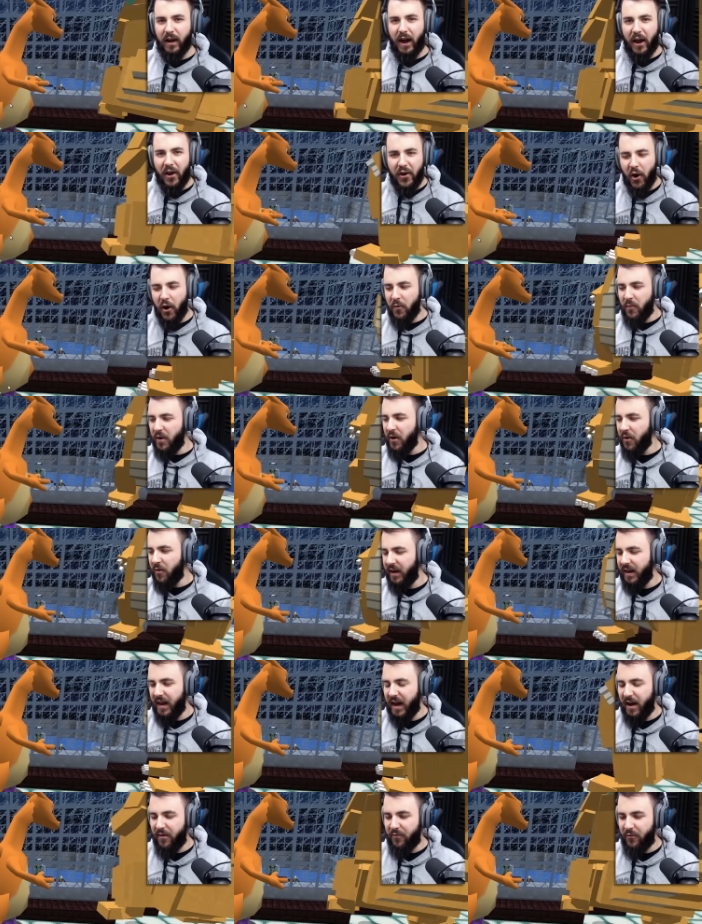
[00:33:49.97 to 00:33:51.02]
I know we
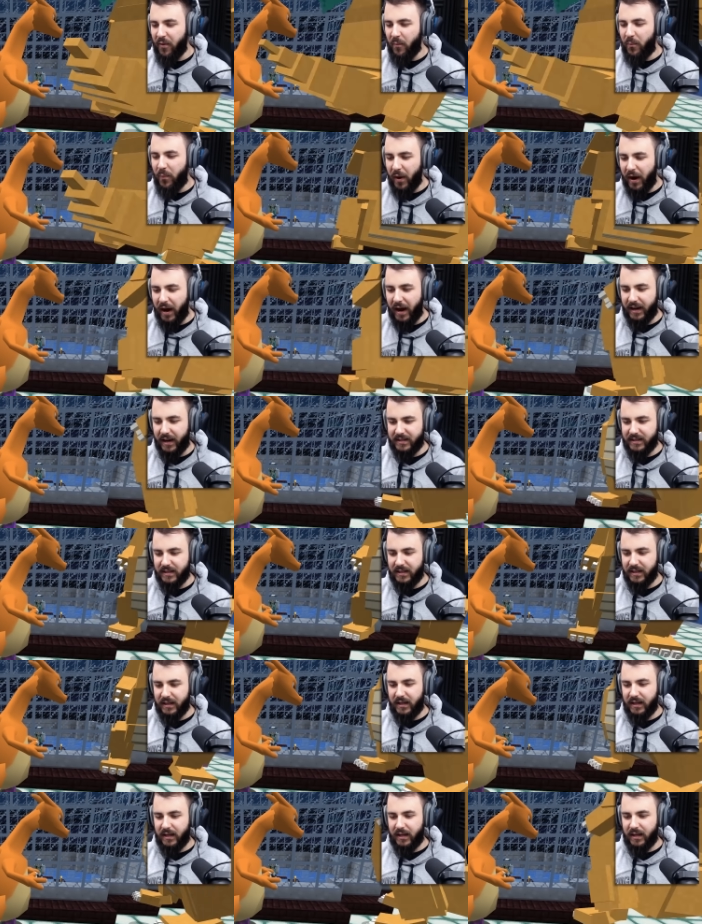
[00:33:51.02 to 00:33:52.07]
already have one, but...
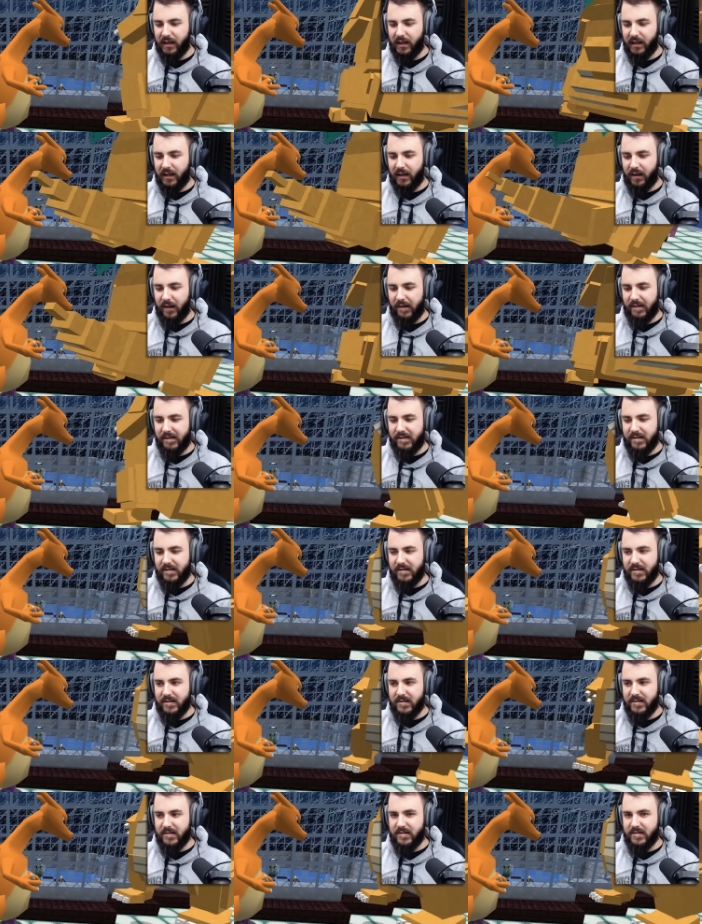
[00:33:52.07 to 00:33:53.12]

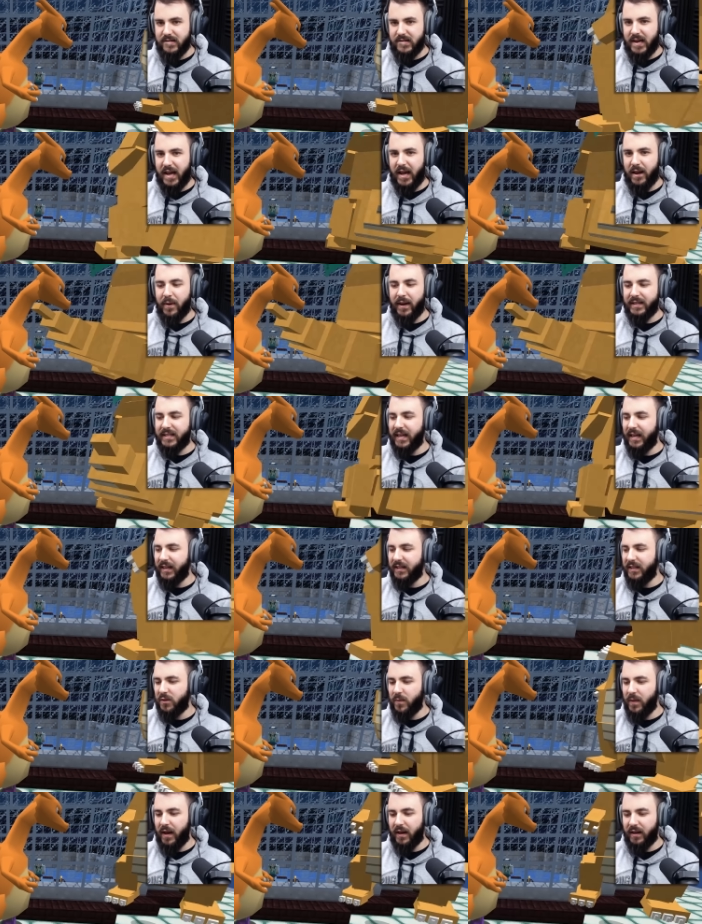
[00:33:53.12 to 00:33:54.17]
Slow. How do I attack
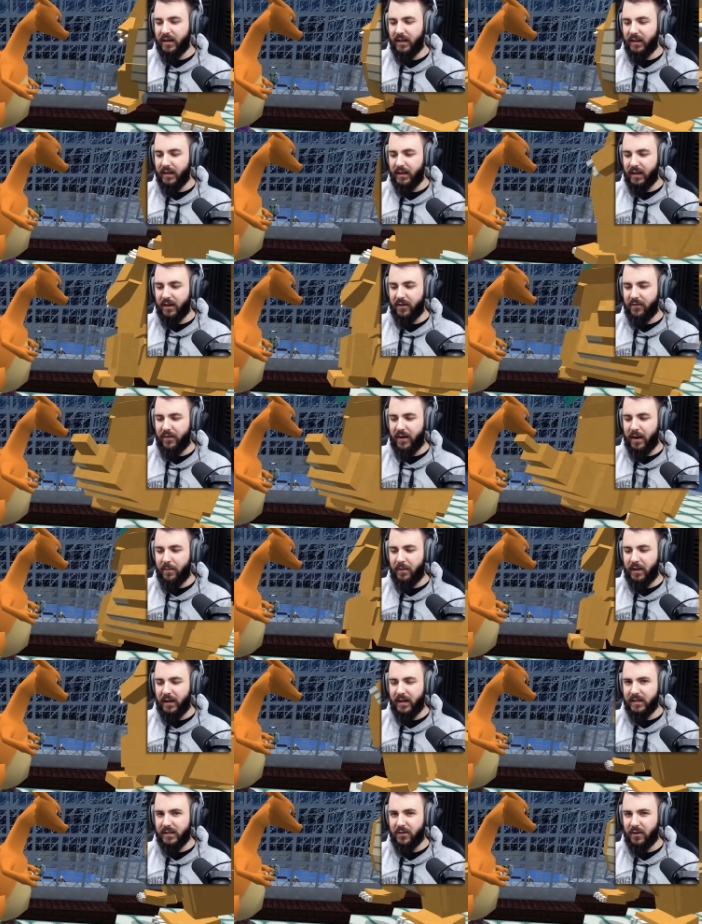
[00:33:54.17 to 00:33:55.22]
this without killing it? Fire
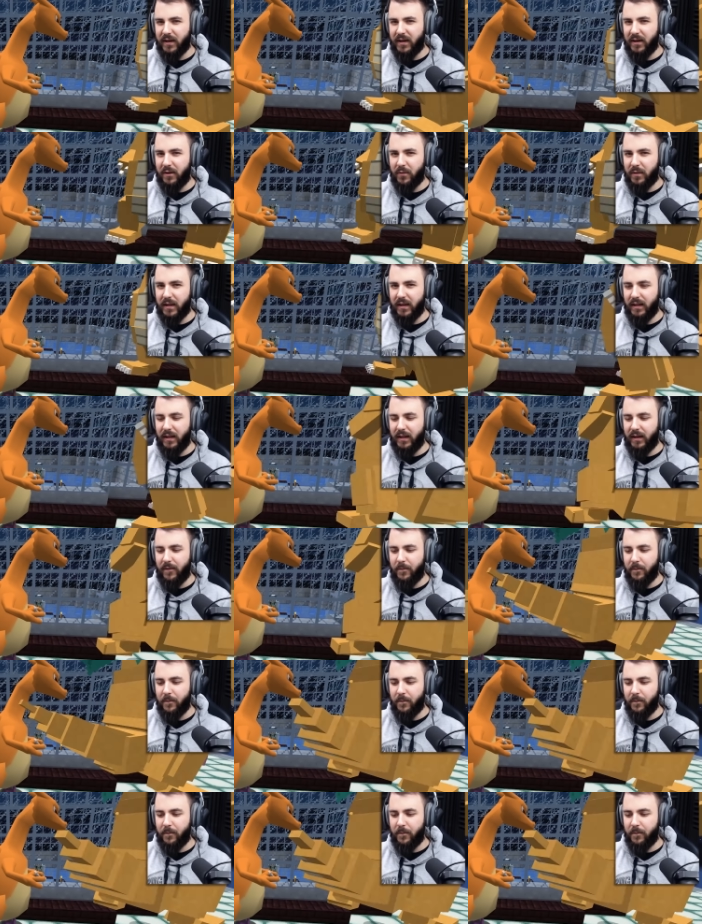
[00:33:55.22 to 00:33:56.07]
blast? Do you reckon it'll kill it?